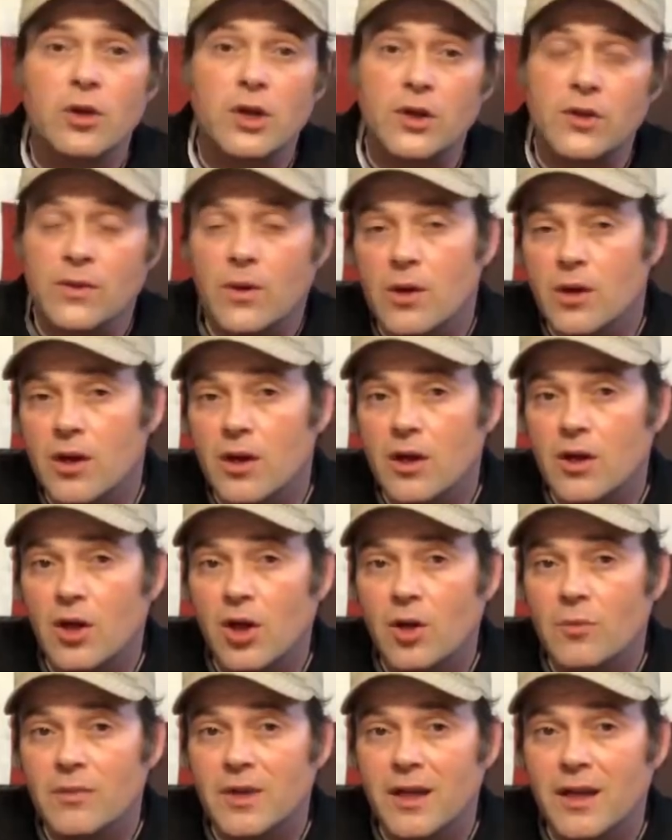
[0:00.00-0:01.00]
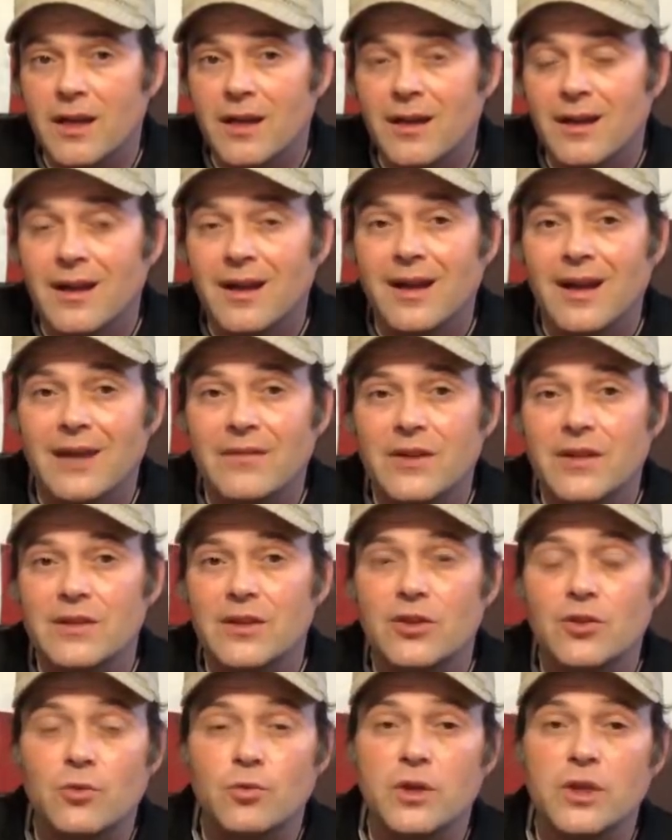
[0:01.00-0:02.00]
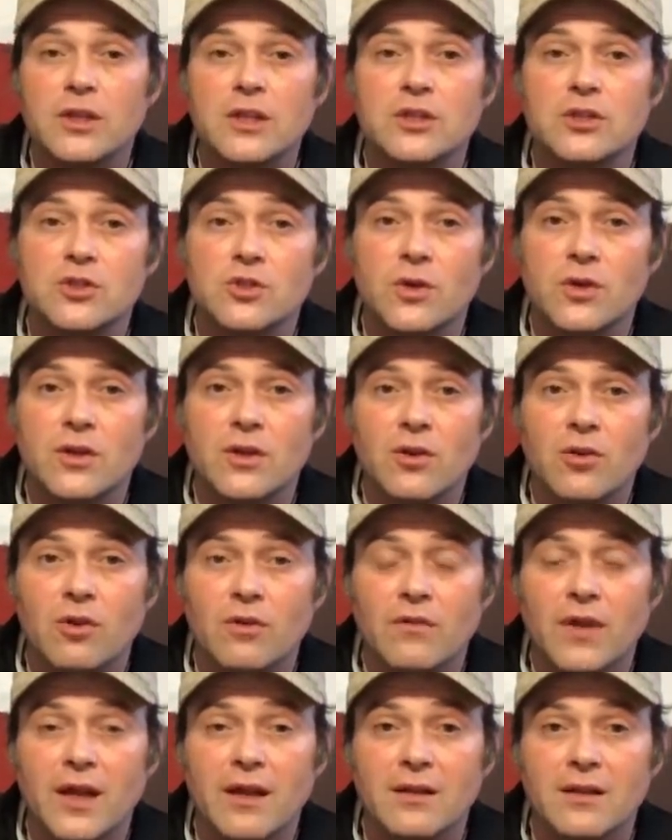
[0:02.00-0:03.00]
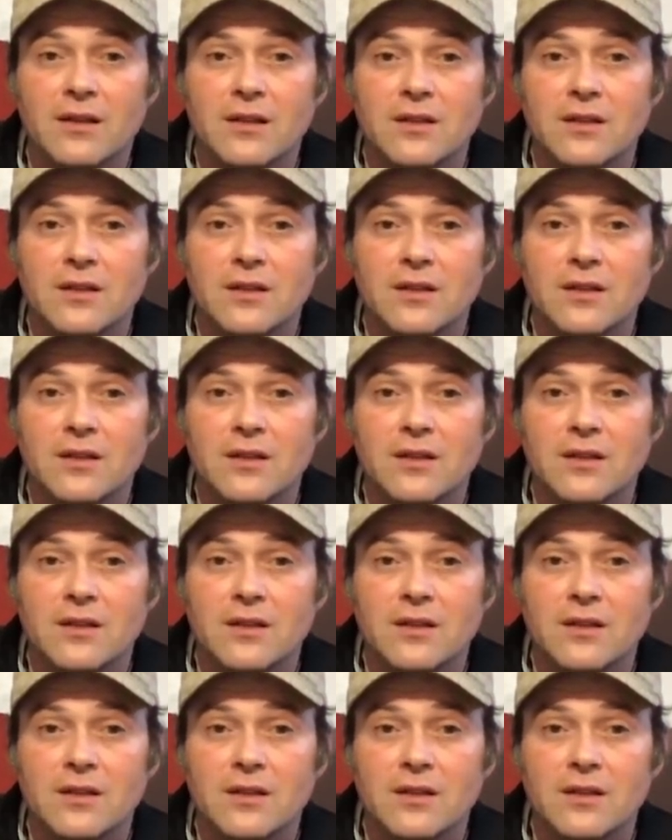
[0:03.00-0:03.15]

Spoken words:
featured products in the next generation player packages.